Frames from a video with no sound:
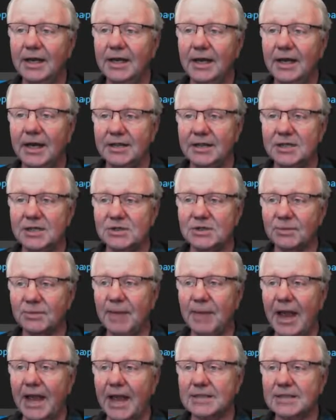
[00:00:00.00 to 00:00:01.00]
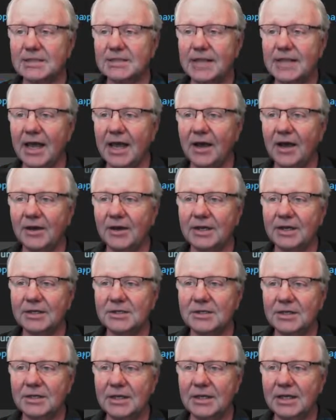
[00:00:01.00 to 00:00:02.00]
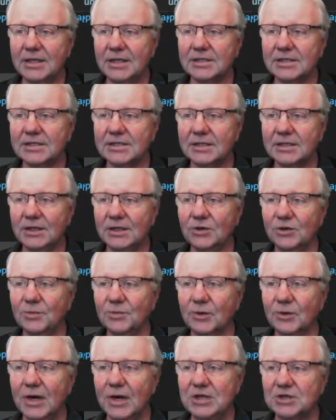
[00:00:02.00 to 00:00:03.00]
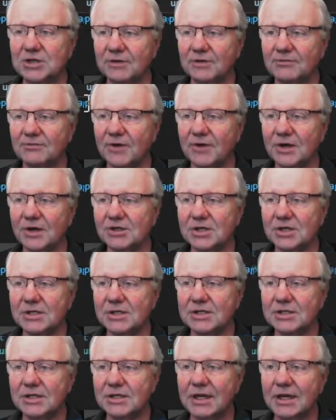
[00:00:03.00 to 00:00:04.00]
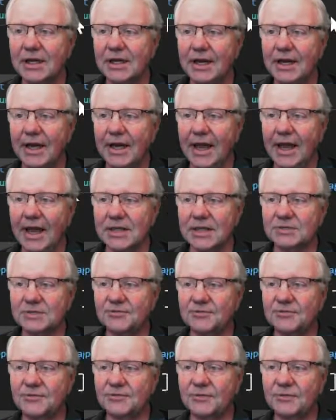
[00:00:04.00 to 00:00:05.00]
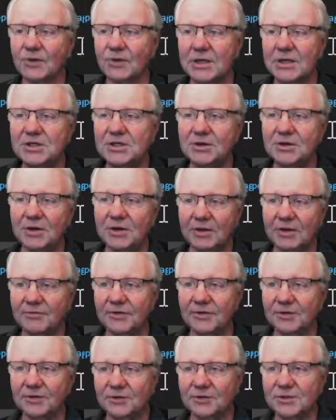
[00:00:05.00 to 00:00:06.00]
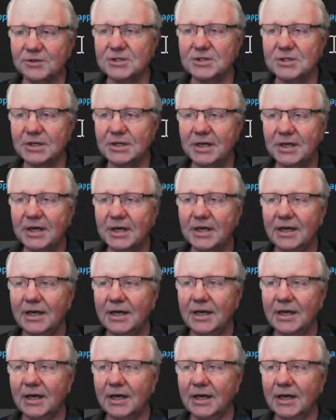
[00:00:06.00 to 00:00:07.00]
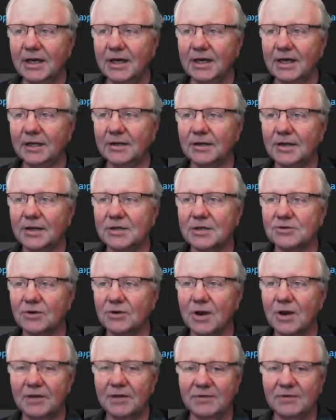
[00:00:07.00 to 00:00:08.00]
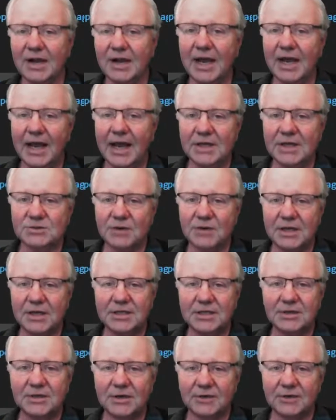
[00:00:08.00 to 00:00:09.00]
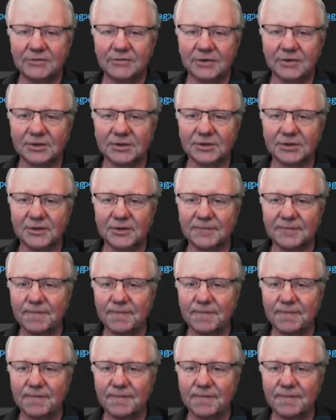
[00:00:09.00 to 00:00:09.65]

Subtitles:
and these are passed down into these enumeration functions as criteria filters. These are all of a class criteria filter.